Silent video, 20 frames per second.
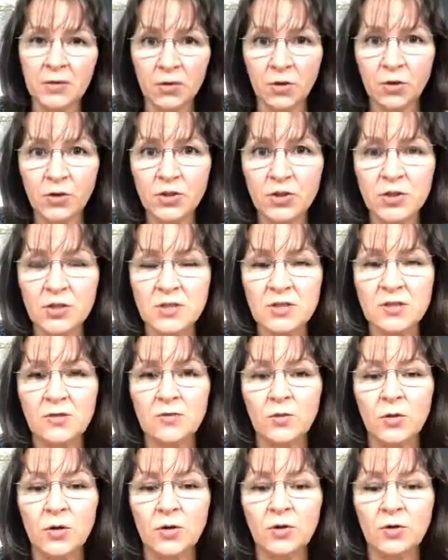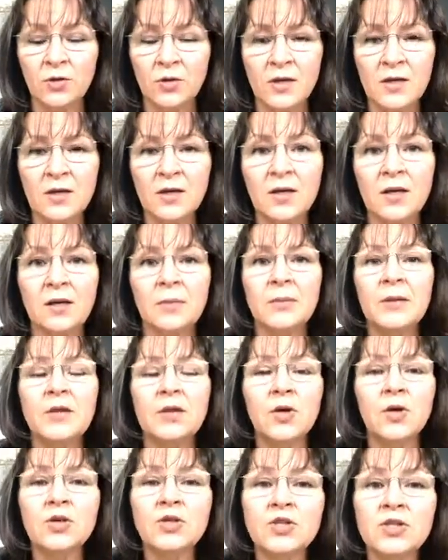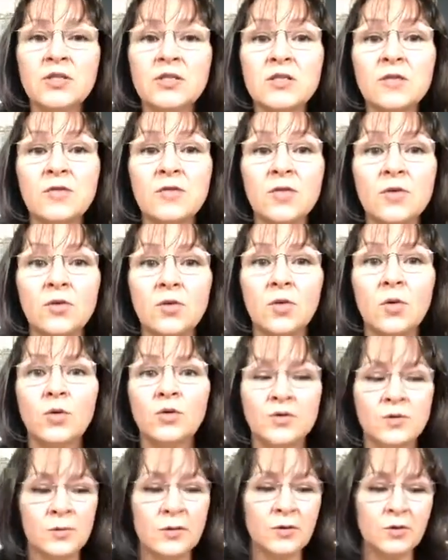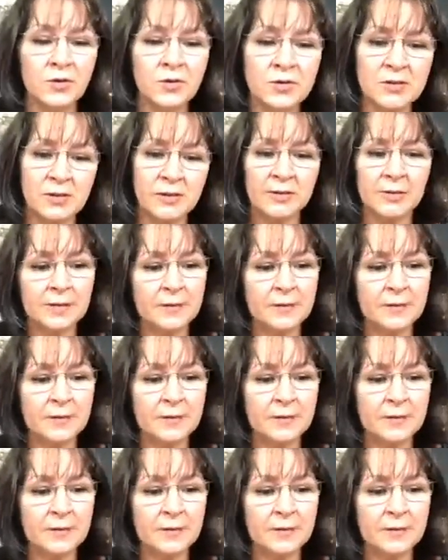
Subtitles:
conscious of what you're thinking. Be conscious of the thoughts, because